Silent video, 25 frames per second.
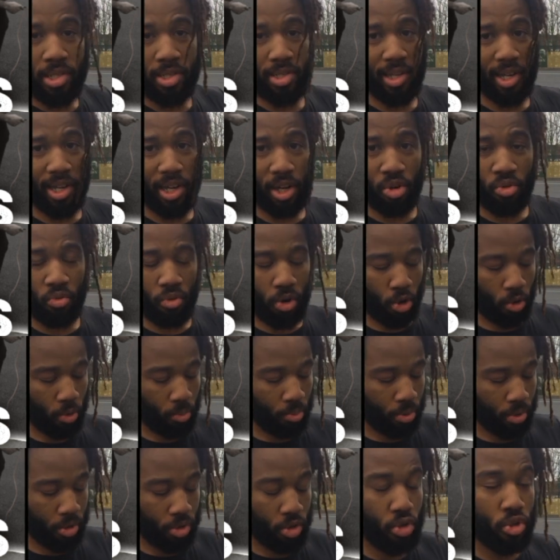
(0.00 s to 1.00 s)
slick rope,
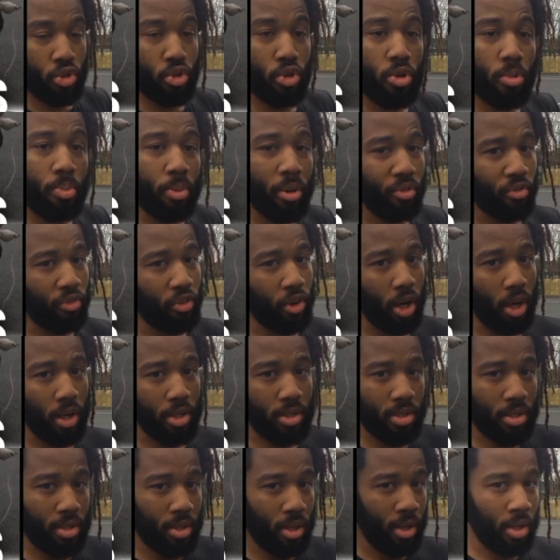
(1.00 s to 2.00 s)
super
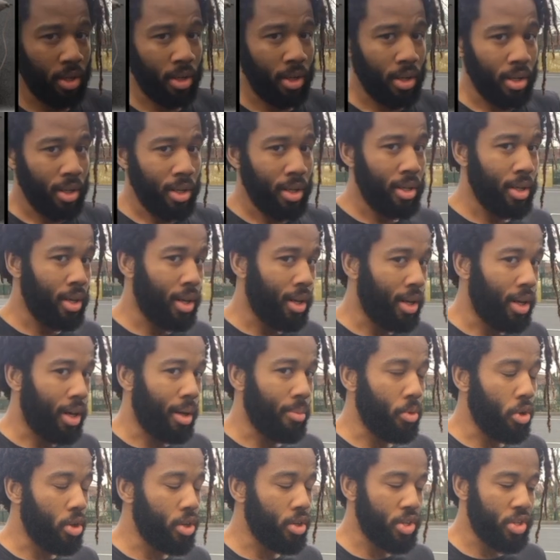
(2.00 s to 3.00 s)
fast.
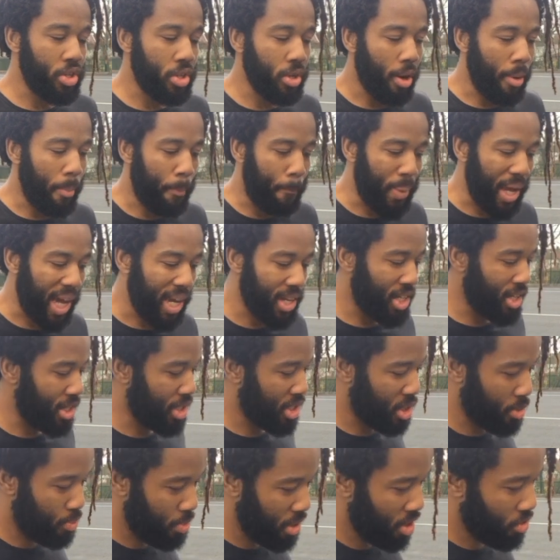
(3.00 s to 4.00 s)
I'm not gonna start
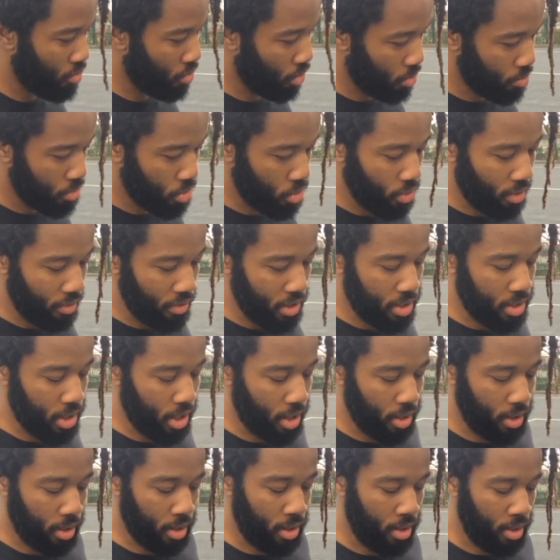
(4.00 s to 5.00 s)
bashing speed ropes all of a
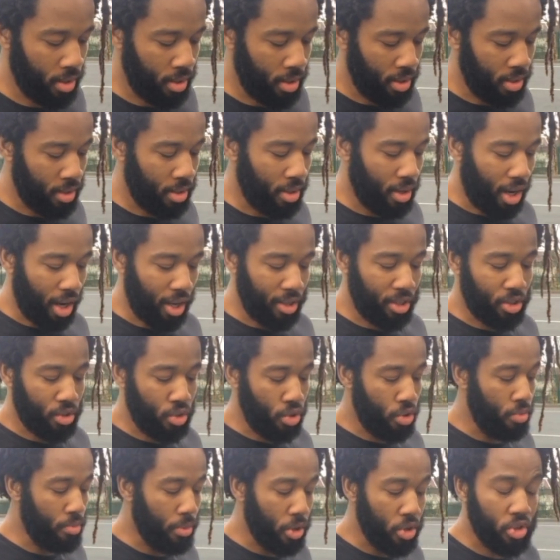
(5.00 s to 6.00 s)
sudden. I
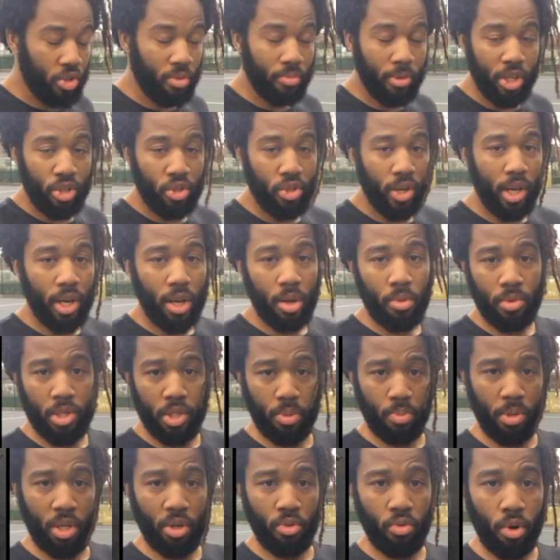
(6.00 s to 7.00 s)
do most of my training with
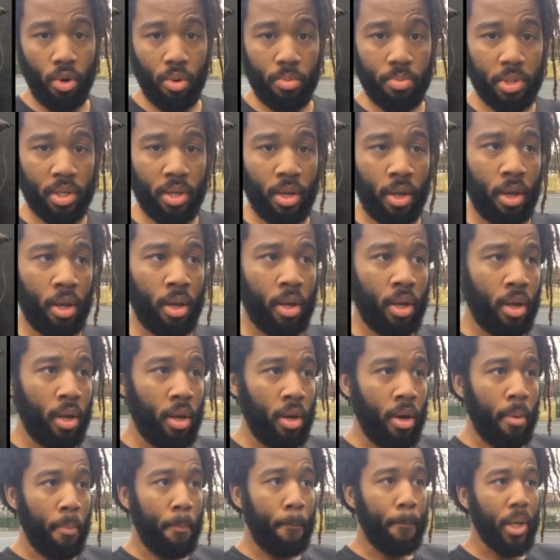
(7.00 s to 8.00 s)
speed ropes.
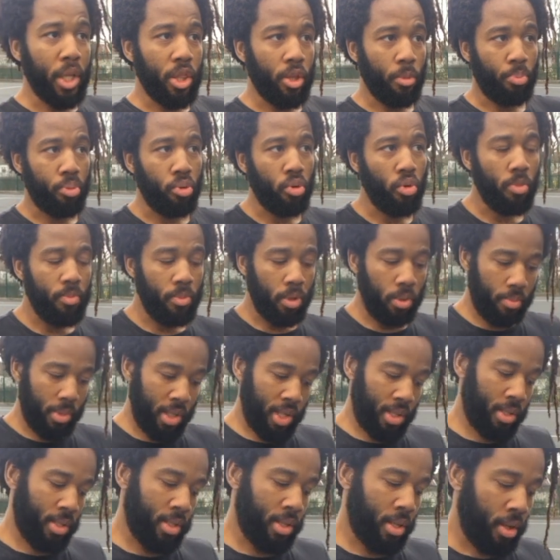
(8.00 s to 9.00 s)
But the problem
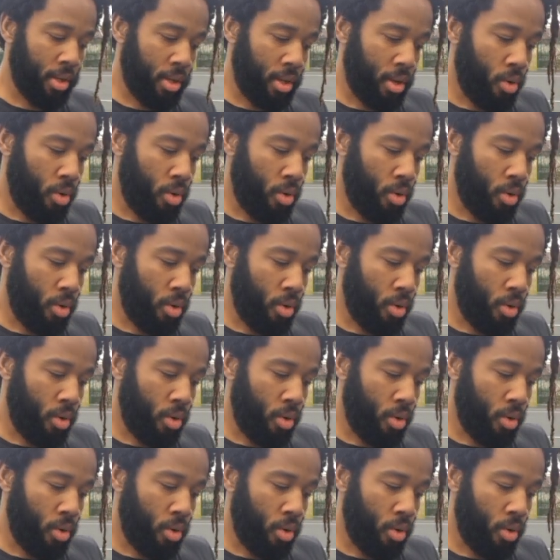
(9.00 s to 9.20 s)
is,